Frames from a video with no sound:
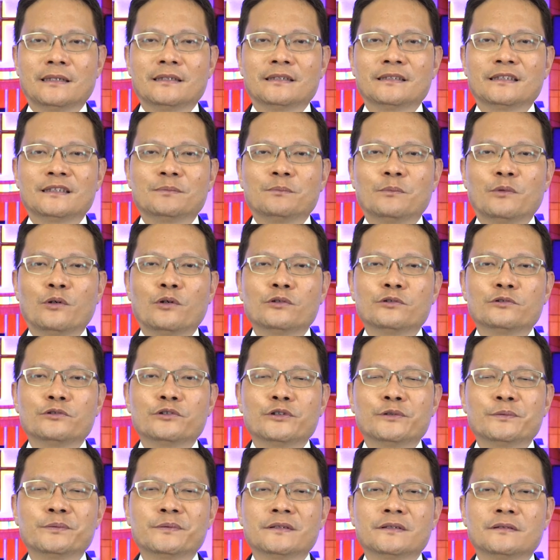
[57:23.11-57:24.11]
and small
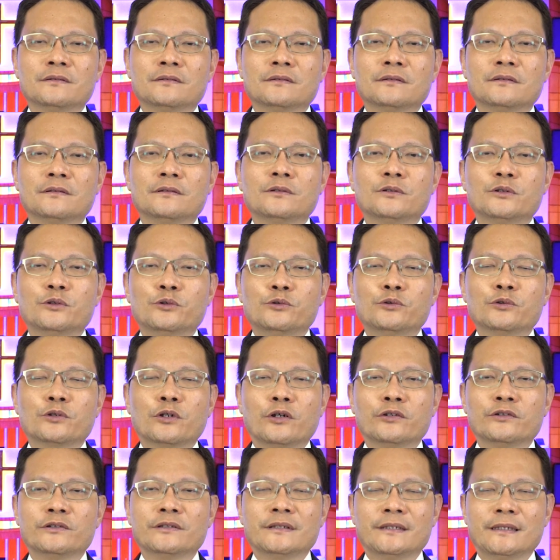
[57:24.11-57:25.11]
groups do
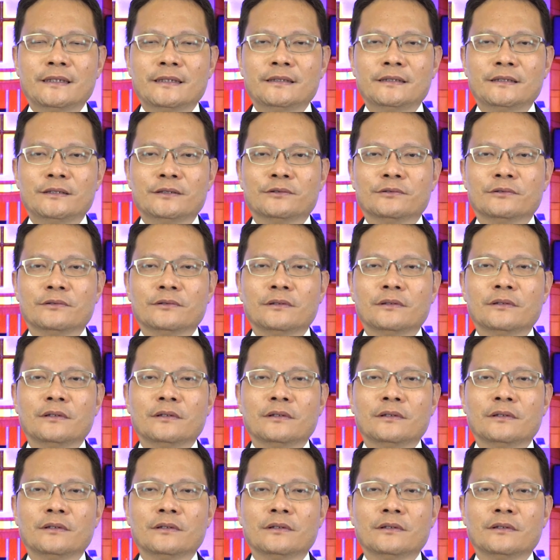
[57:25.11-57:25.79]
continue.